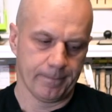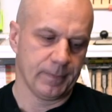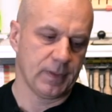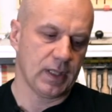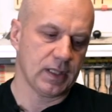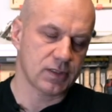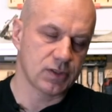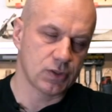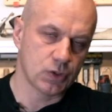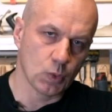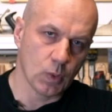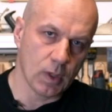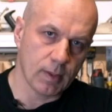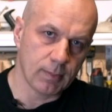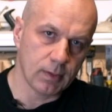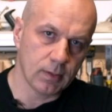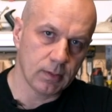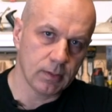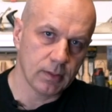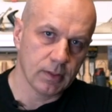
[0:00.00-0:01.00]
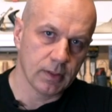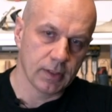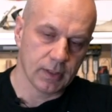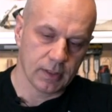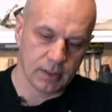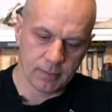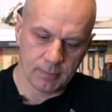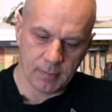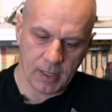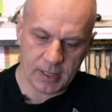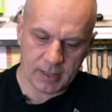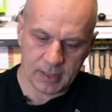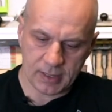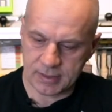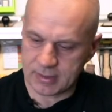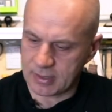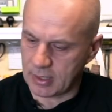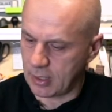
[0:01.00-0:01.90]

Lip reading: That's doable. In my case,